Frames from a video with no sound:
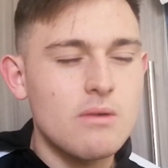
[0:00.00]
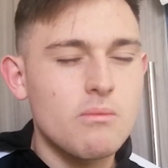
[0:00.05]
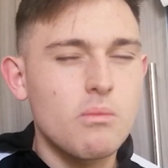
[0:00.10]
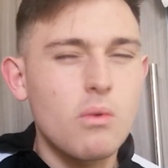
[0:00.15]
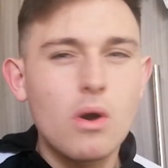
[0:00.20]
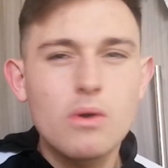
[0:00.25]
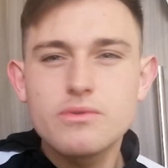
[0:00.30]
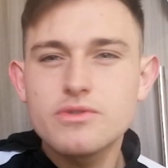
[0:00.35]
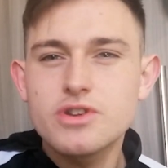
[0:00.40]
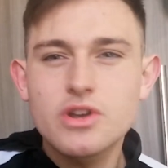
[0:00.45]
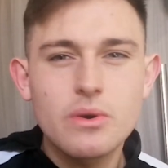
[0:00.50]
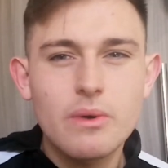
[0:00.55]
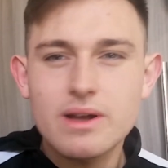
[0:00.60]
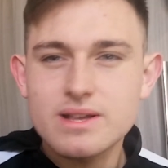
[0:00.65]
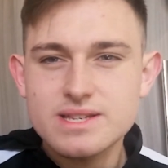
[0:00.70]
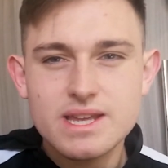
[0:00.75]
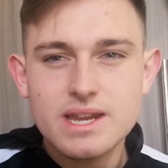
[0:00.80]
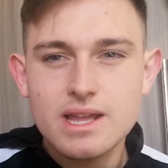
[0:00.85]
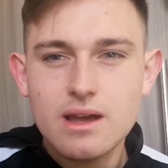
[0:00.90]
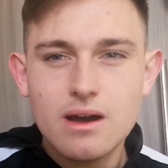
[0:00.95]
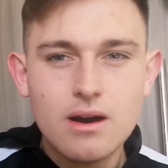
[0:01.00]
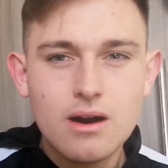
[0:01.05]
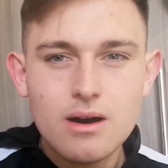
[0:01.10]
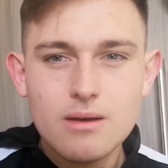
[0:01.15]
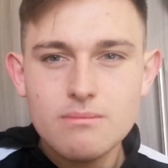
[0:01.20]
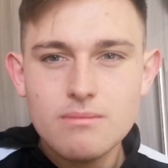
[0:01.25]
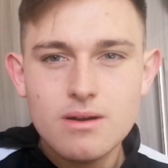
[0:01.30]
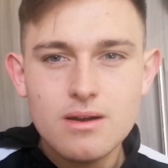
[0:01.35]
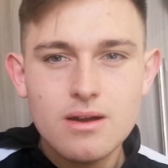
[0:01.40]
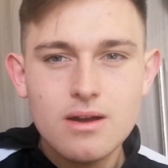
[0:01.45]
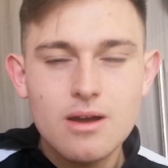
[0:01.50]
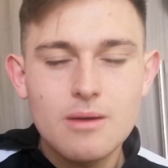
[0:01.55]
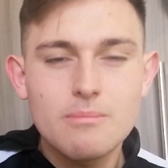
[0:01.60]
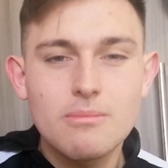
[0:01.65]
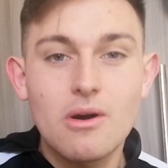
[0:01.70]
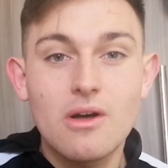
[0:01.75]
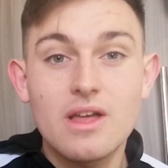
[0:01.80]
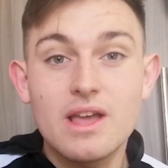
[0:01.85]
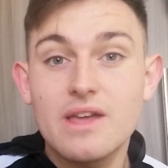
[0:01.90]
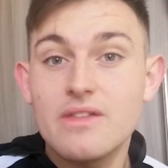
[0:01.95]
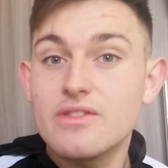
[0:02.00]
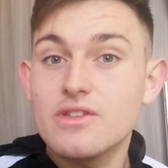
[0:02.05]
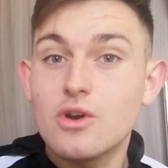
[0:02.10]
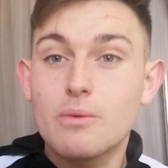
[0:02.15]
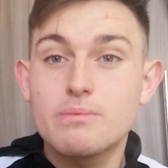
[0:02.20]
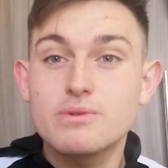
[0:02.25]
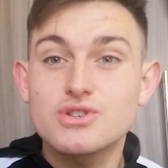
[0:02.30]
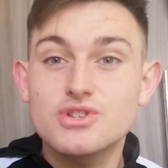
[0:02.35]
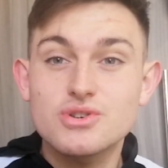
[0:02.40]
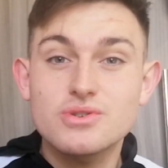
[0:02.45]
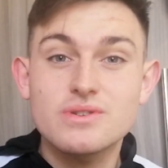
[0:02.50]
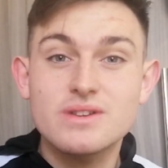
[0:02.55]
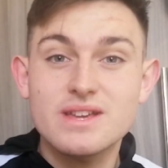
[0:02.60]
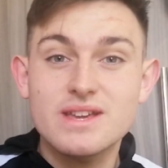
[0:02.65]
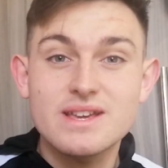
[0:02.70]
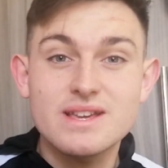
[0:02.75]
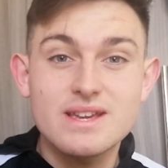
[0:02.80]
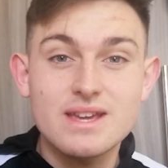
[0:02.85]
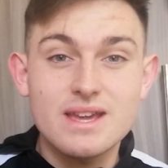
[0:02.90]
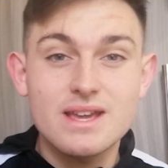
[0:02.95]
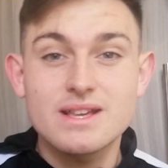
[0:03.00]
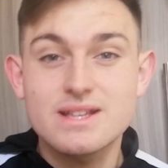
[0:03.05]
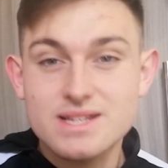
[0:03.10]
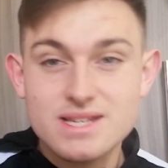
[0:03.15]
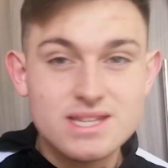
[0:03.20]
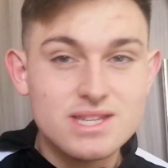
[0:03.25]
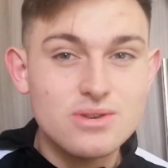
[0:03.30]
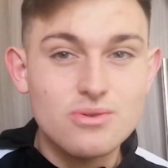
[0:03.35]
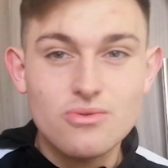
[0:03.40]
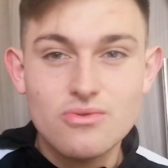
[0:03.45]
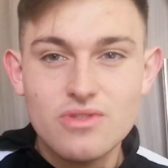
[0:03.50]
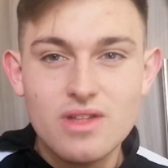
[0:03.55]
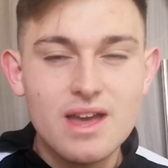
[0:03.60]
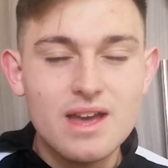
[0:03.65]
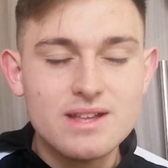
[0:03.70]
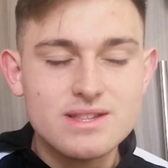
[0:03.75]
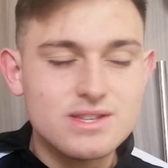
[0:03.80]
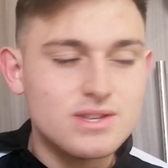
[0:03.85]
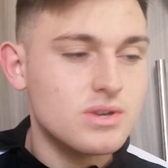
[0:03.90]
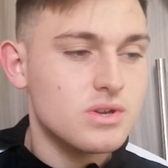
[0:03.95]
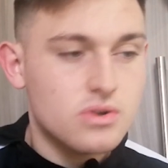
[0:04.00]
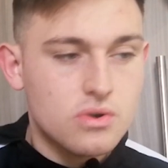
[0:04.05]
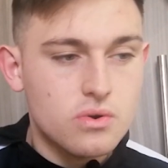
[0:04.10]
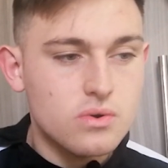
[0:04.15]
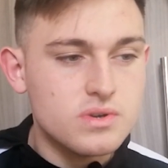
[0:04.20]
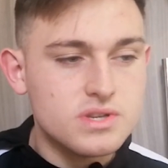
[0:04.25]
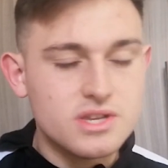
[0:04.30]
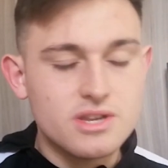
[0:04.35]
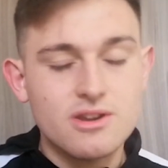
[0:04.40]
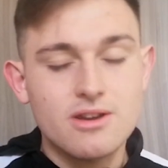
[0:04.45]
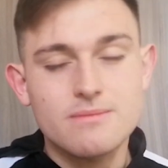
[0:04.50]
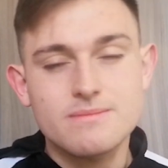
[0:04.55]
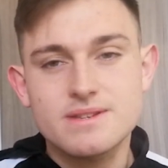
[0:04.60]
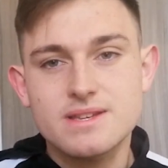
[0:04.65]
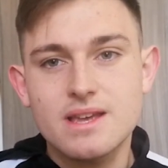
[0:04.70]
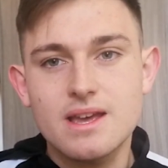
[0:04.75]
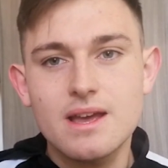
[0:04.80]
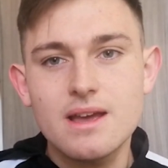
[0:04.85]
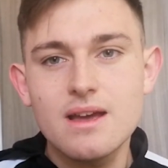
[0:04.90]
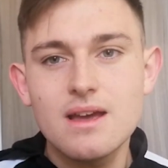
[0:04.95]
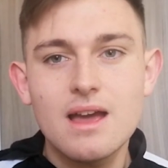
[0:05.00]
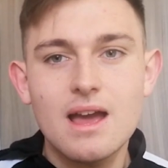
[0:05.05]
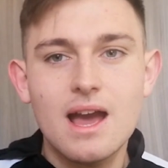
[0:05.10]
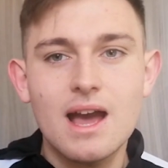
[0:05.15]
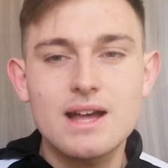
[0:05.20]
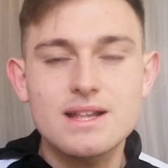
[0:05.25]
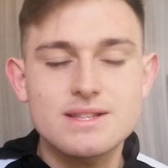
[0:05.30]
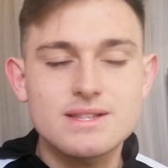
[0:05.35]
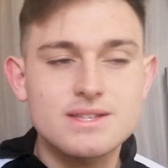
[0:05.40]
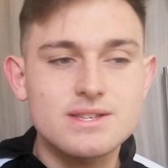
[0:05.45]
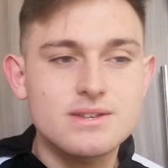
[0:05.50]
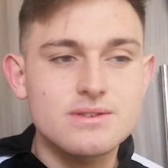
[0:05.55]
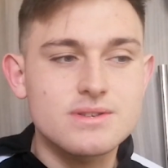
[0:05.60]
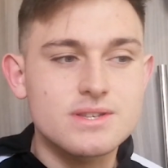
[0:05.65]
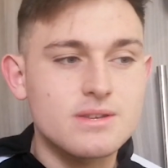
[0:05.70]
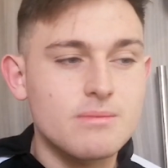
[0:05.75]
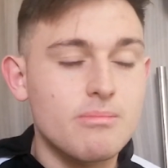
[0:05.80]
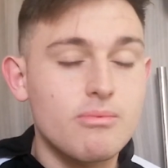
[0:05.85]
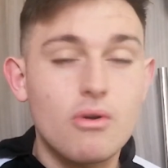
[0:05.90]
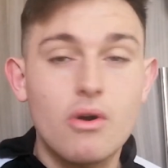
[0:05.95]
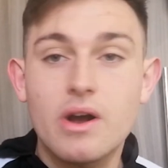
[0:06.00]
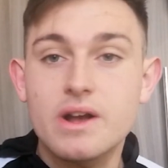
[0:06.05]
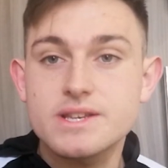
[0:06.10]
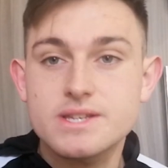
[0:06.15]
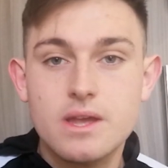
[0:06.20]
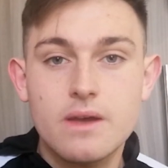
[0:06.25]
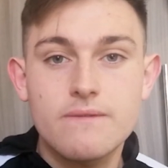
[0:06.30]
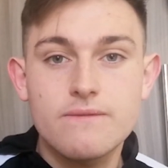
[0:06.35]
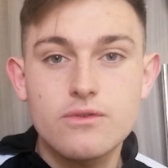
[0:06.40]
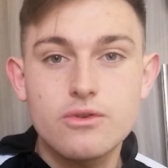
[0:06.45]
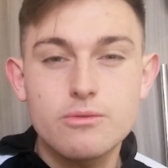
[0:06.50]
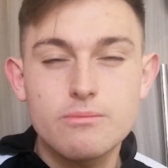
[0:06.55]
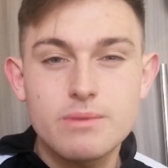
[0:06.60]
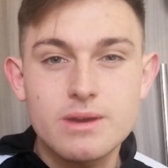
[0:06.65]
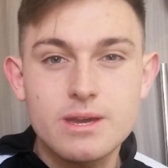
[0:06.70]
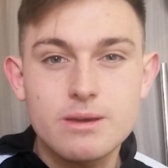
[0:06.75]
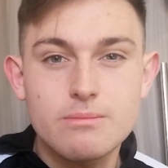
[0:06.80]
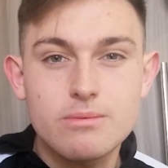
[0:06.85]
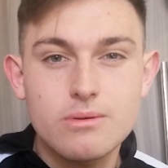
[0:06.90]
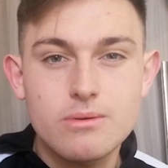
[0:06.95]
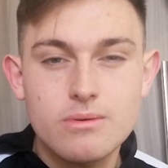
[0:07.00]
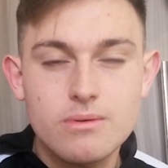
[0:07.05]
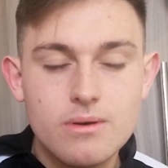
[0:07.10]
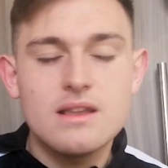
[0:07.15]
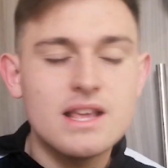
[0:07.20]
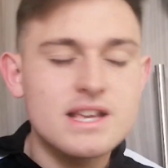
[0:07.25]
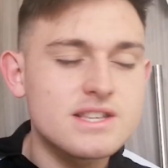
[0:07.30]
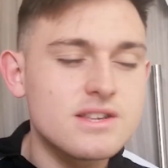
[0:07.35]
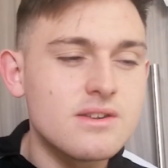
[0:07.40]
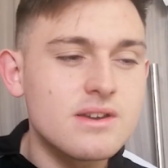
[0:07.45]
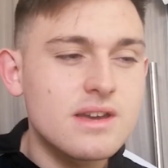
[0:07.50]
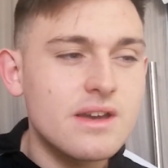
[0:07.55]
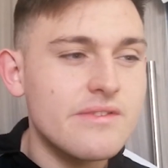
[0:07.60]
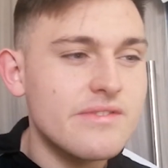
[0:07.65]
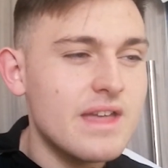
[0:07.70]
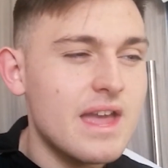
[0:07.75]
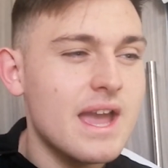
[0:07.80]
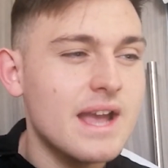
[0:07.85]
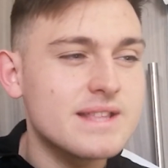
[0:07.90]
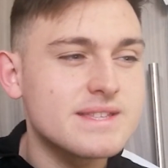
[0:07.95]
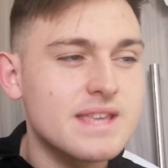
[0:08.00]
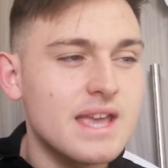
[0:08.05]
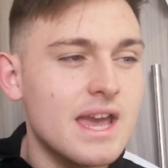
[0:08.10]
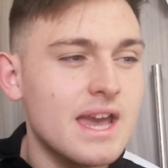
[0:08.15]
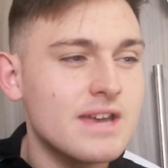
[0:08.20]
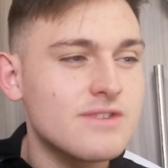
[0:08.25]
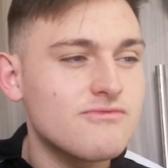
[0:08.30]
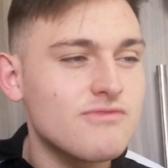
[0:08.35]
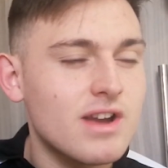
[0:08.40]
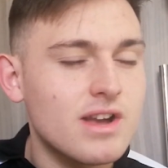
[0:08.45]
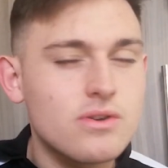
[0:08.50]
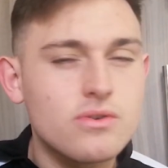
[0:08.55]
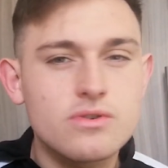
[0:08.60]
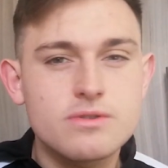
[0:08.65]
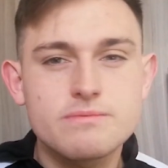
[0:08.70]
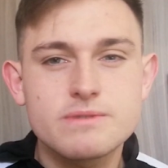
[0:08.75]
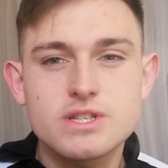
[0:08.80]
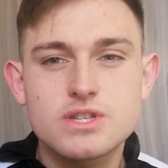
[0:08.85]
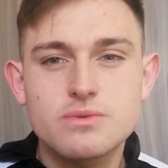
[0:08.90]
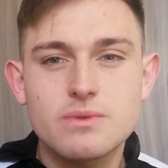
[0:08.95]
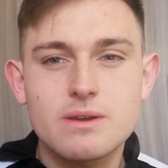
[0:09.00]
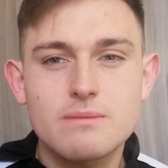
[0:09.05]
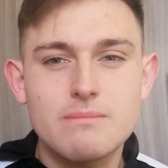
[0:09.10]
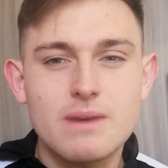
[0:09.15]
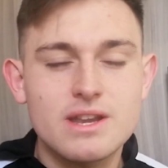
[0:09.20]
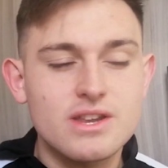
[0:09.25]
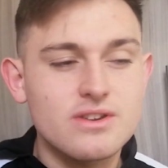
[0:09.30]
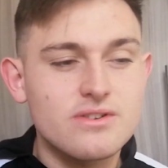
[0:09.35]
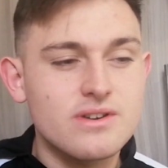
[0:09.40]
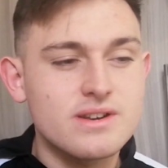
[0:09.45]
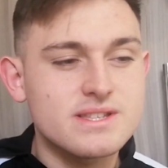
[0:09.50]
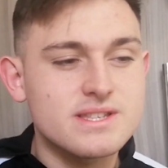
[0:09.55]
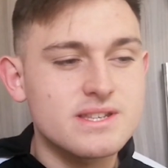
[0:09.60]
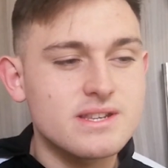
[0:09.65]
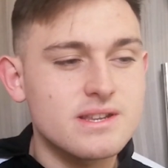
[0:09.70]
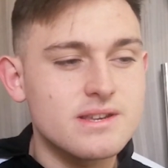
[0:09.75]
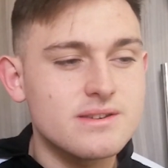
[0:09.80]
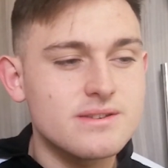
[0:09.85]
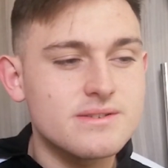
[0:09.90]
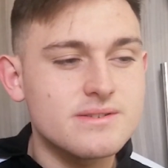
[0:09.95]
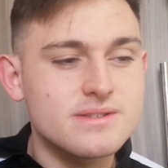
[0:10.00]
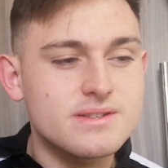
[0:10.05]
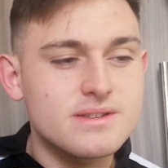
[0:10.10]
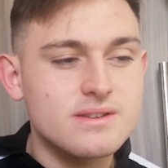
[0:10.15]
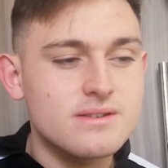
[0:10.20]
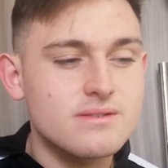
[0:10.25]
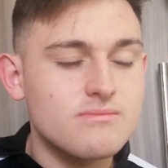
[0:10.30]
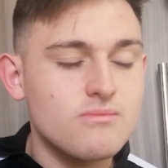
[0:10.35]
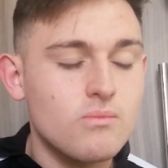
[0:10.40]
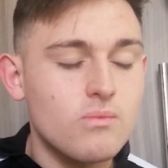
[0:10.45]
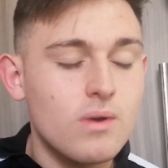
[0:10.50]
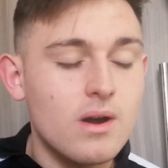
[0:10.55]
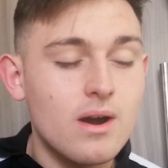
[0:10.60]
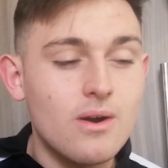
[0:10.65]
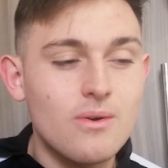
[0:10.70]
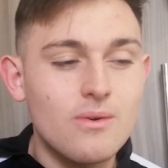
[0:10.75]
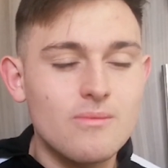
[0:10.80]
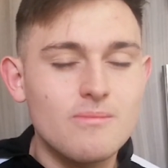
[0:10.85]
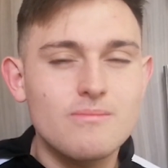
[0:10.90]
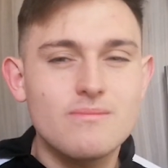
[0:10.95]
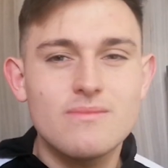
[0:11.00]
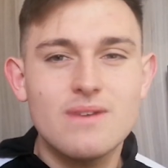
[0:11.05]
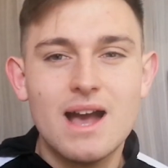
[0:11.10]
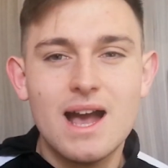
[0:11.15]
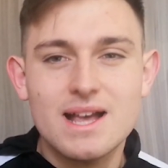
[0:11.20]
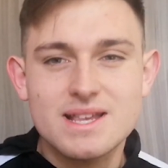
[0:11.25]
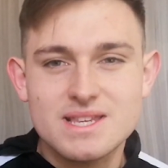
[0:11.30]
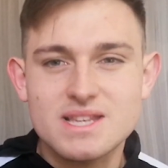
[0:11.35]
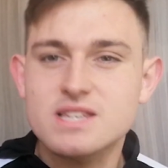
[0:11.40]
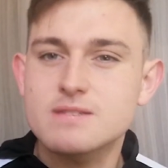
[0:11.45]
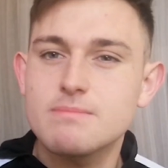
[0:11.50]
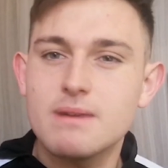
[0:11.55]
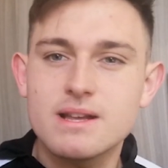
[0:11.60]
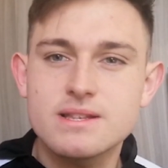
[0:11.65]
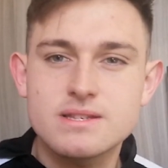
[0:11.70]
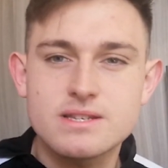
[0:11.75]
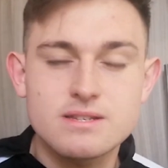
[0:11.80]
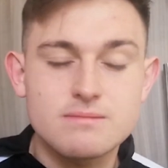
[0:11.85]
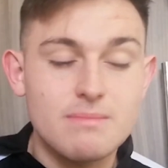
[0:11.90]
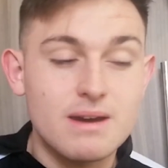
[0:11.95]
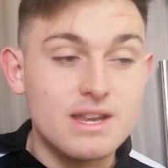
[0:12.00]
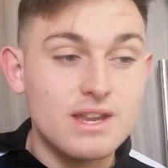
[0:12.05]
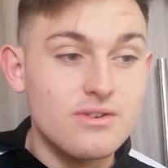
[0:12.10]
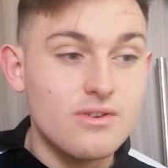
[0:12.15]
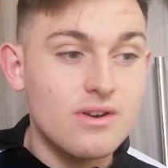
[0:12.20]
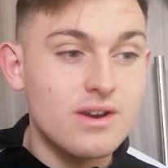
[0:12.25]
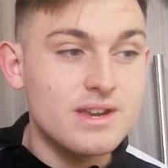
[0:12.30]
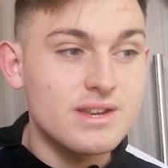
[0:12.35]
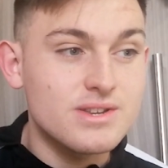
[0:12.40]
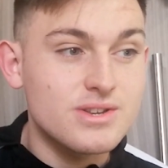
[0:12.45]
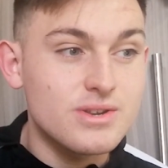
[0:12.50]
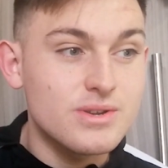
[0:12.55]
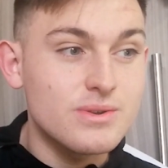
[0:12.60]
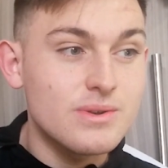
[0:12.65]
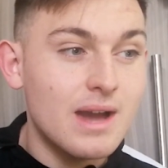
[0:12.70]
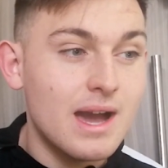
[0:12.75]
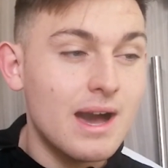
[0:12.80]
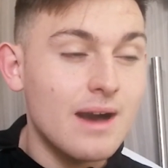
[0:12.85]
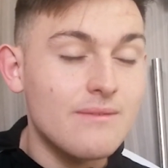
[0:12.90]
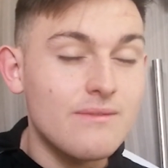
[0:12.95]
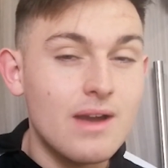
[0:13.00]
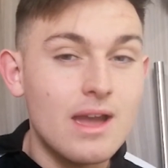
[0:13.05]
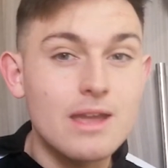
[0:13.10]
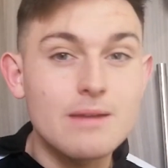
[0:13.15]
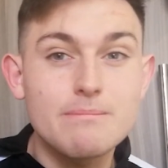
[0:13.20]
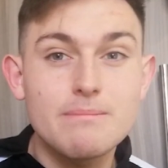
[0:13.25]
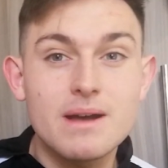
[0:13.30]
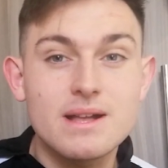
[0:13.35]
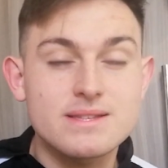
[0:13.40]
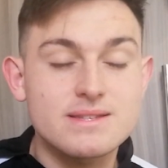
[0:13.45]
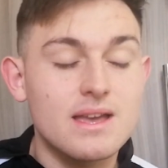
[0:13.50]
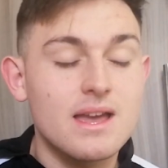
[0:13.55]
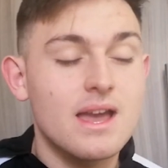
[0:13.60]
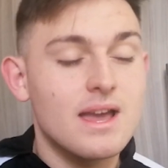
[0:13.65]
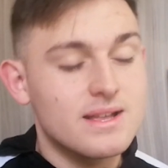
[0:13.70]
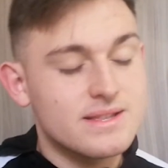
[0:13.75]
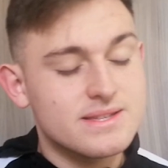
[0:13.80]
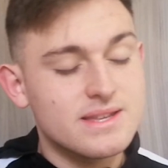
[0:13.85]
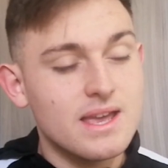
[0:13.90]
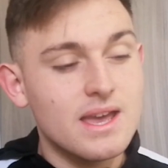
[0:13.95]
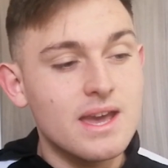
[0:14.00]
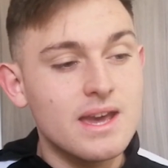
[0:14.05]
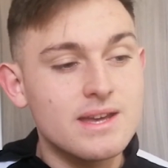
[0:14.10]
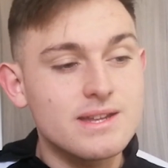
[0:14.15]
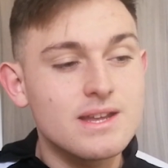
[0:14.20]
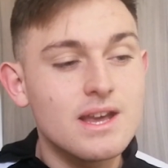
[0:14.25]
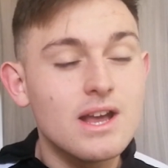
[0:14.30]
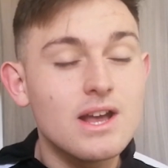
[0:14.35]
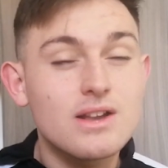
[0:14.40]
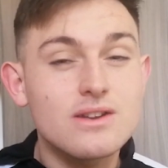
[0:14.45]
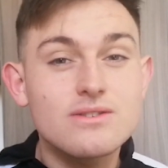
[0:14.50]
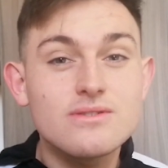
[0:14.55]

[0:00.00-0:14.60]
won't do us any harm, but the opportunity is still there to cause an upset and to surprise a few people. Let's look at their head-to-head record between Man United and Luton. Well, as expected, Man United do have a better head-to-head.